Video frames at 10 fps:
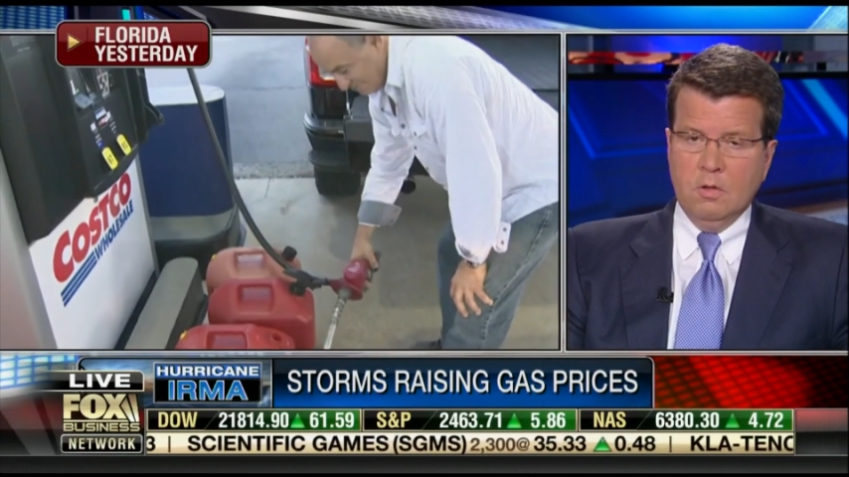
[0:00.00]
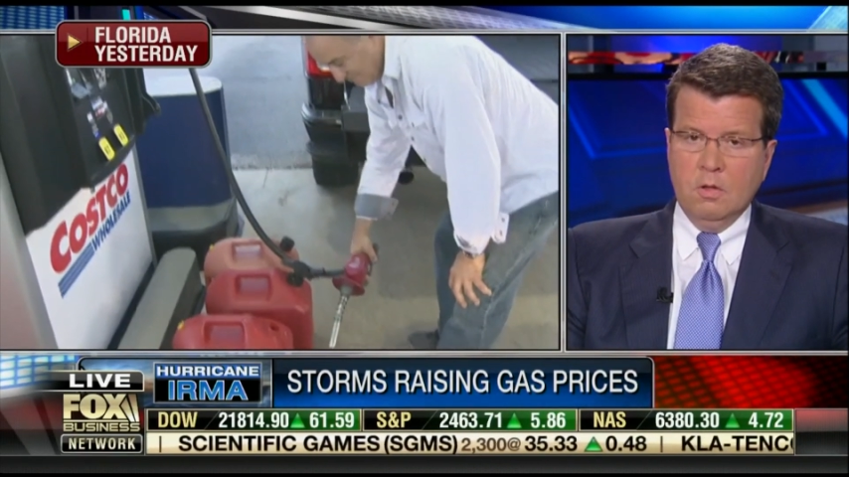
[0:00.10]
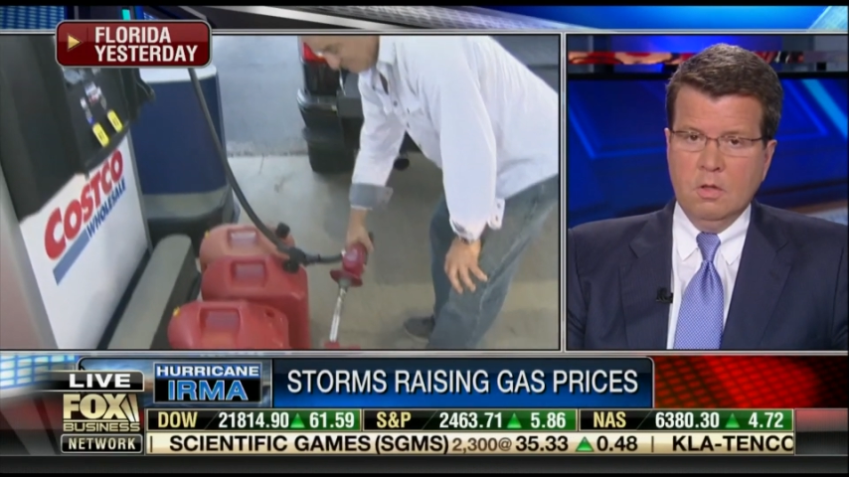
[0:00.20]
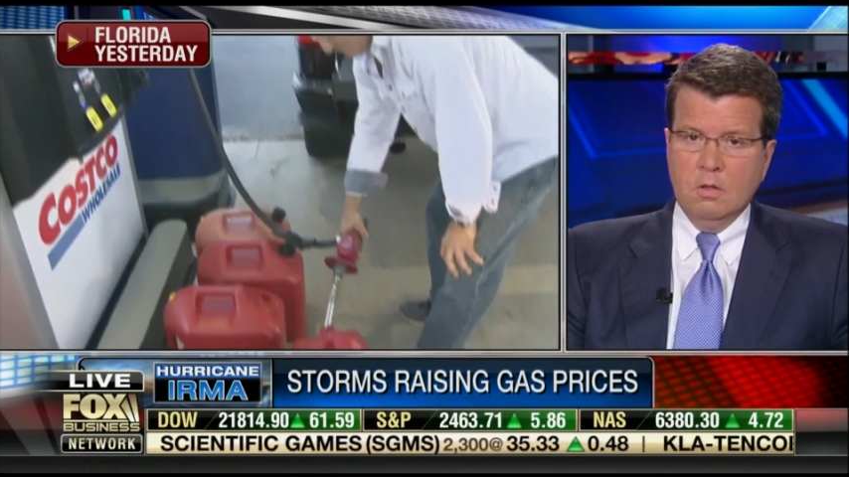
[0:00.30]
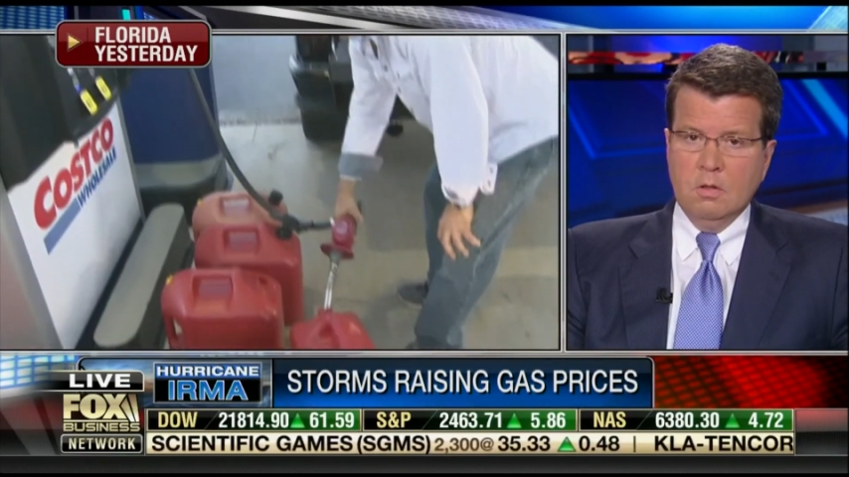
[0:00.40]

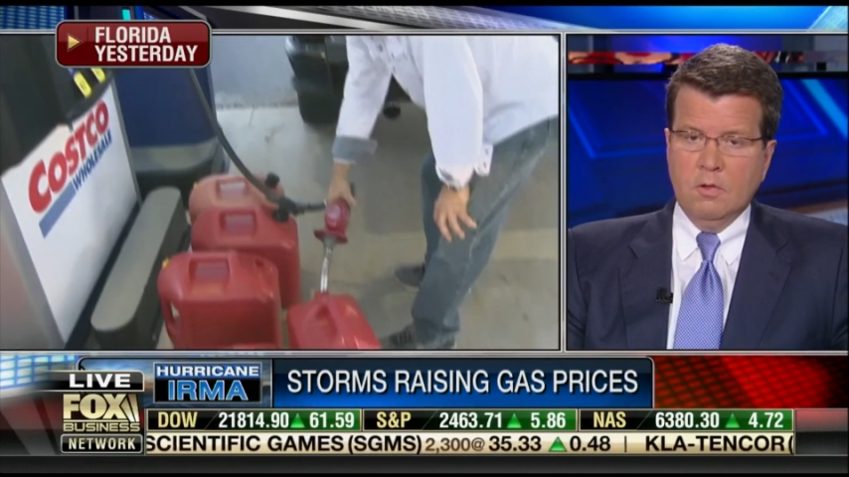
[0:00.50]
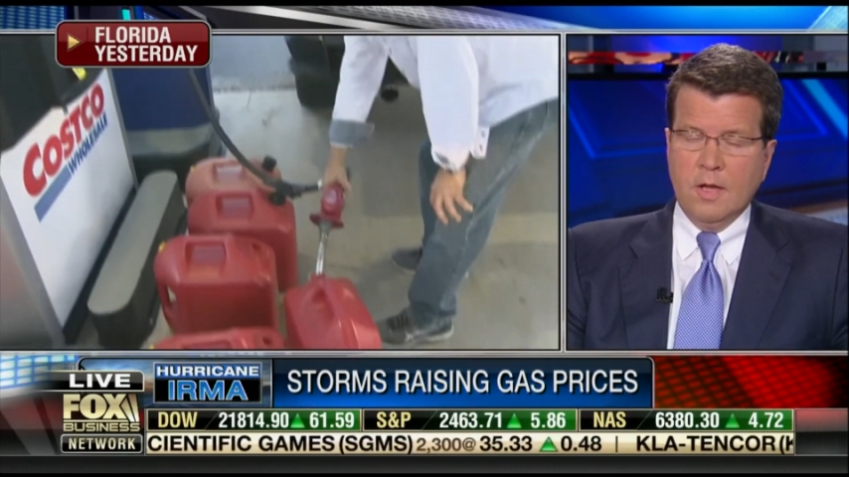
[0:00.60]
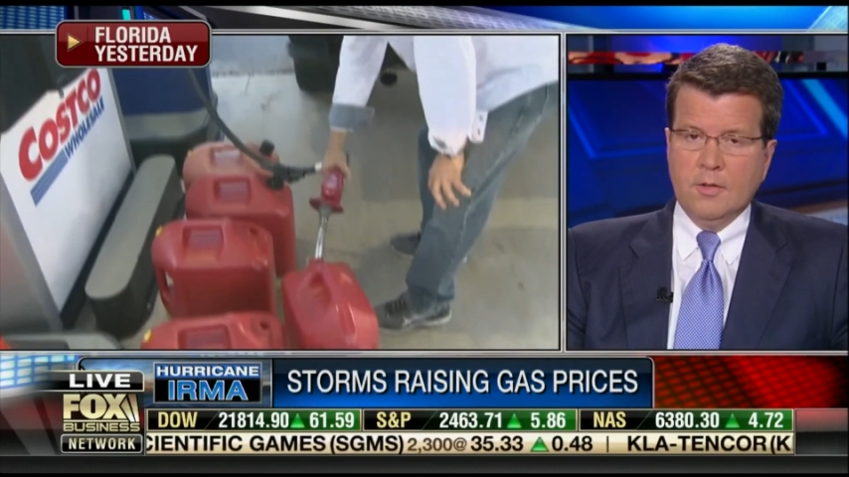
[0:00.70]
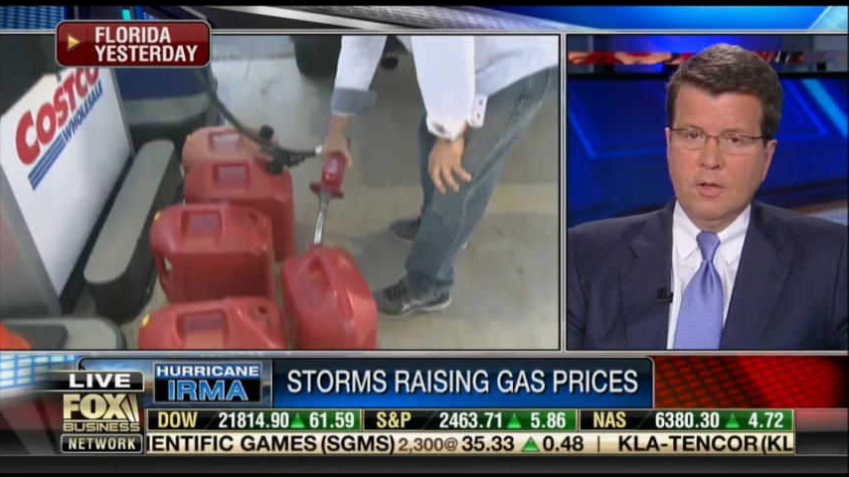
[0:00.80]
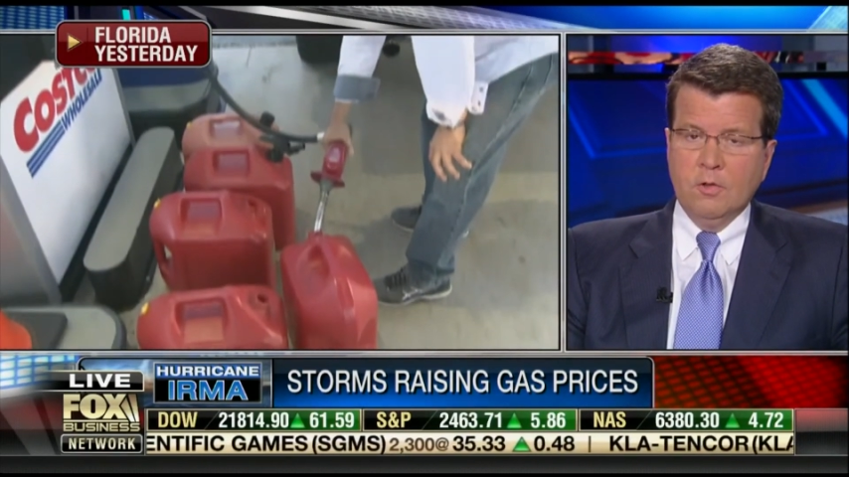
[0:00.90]
the
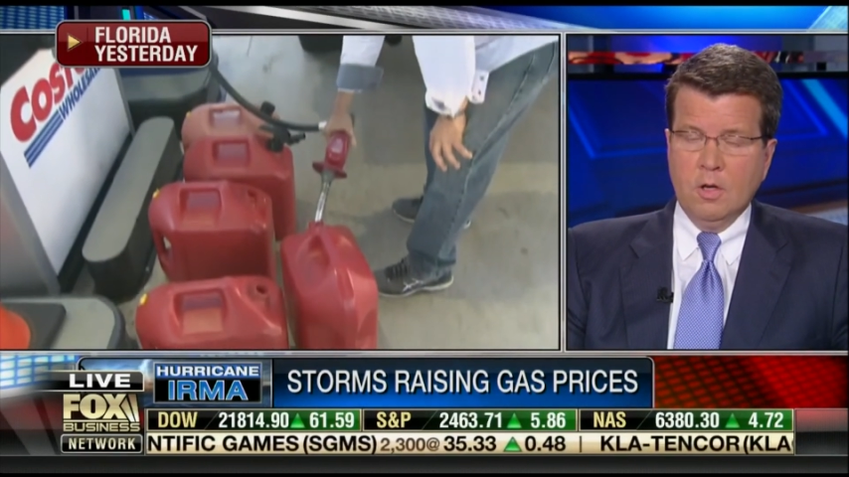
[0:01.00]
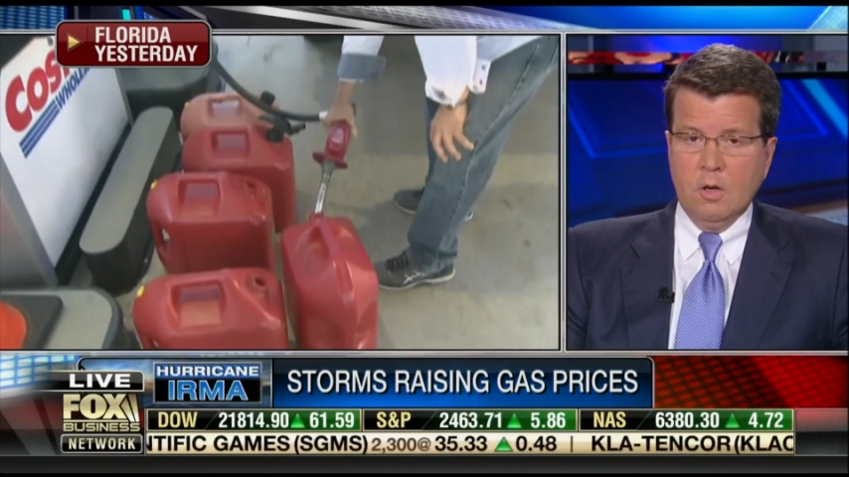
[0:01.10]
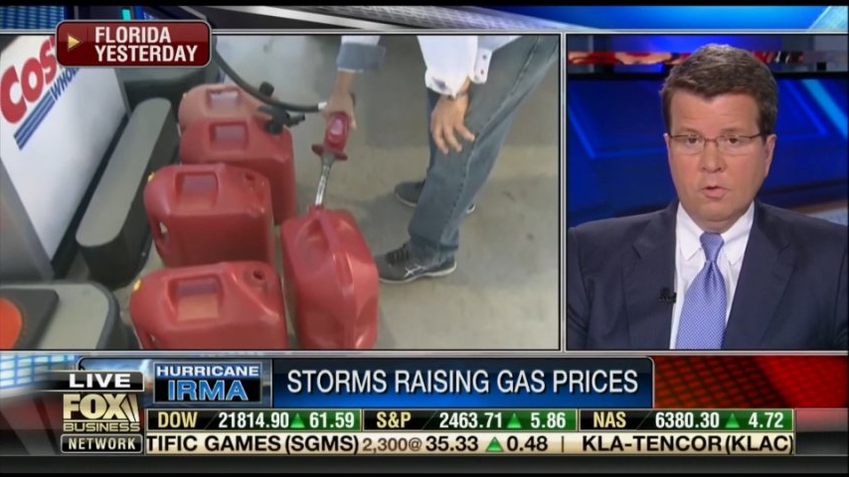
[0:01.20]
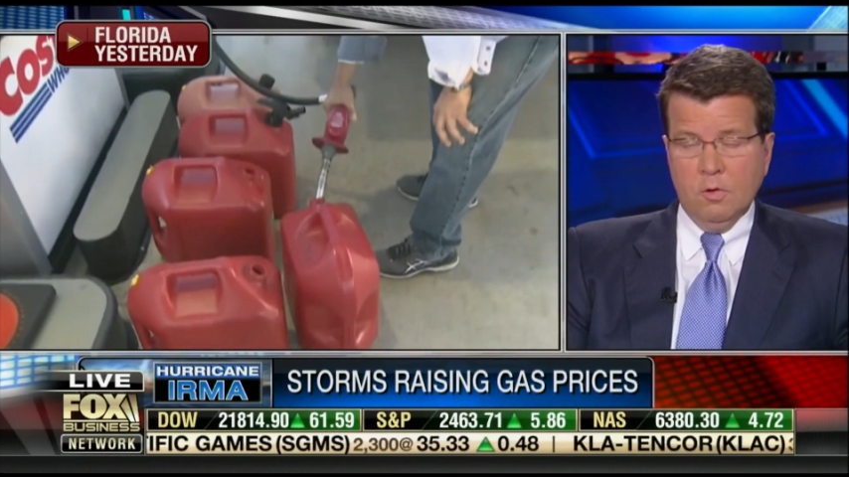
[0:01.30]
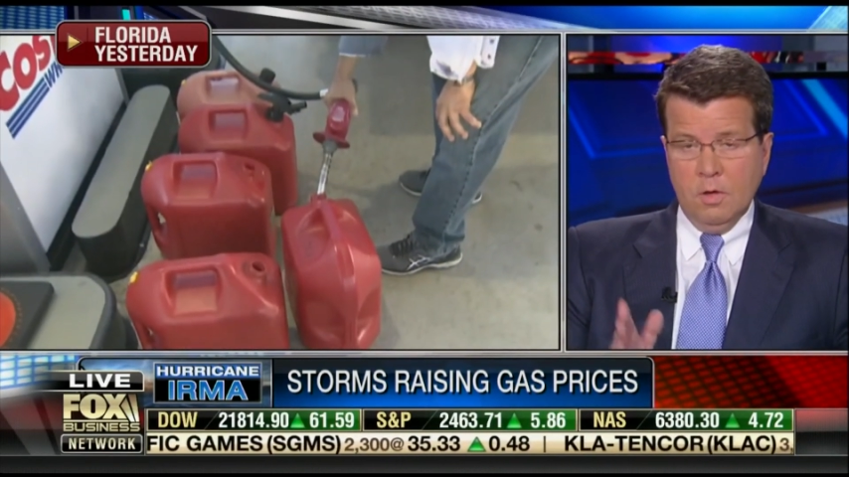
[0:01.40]
southeastern
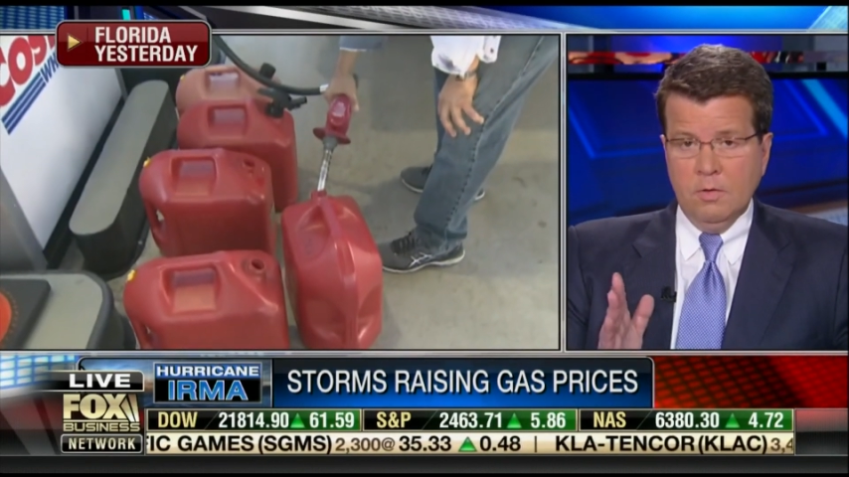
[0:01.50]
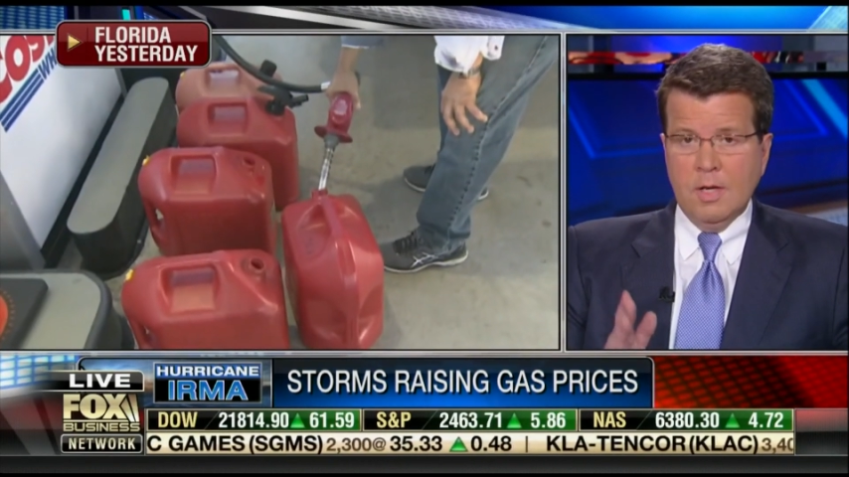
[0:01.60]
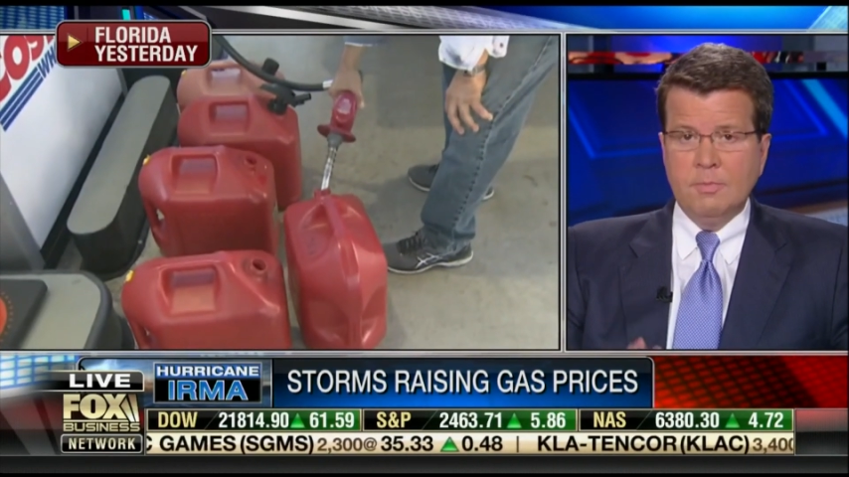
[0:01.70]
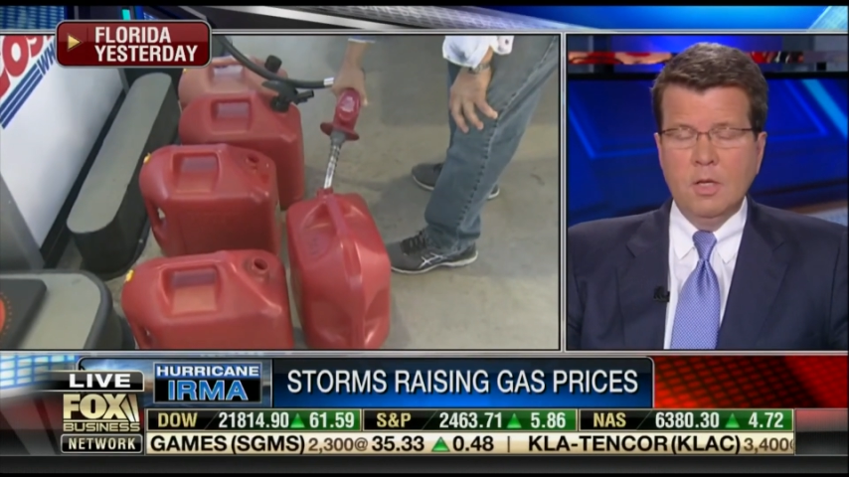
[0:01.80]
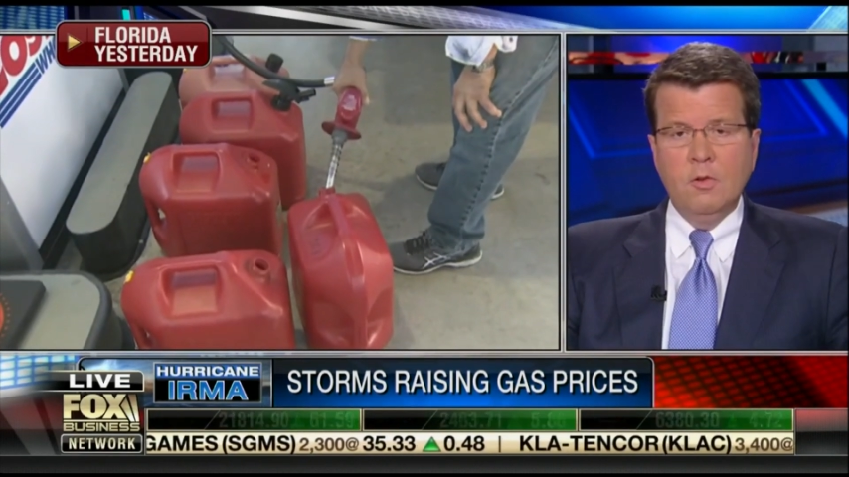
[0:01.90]
coast or
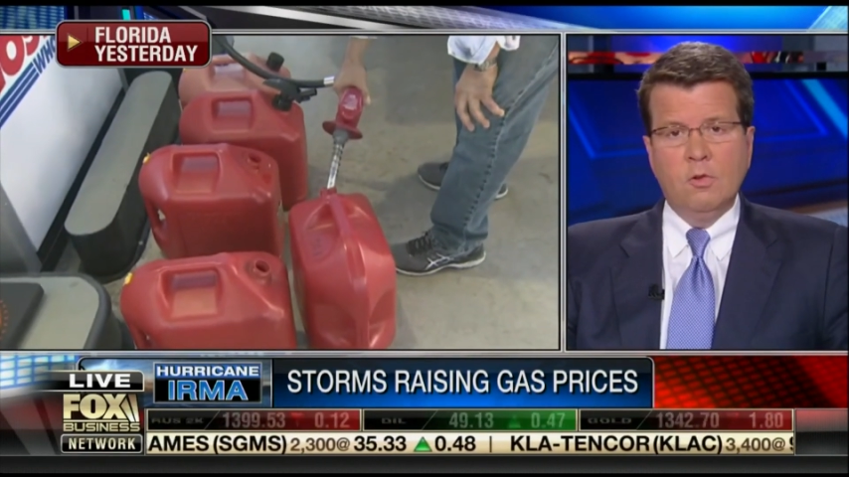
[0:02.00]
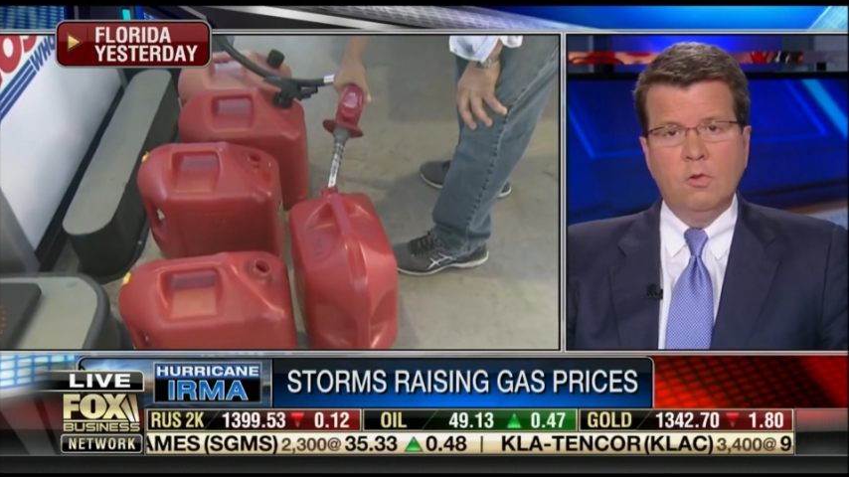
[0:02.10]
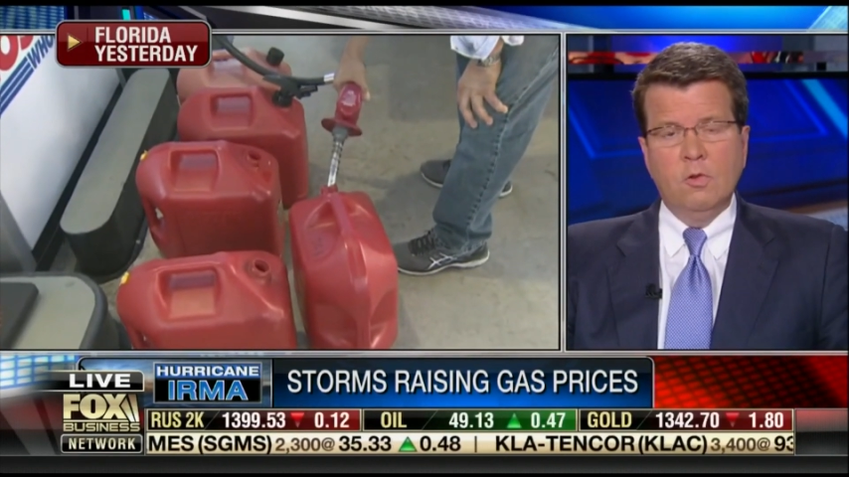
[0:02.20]
even up the eastern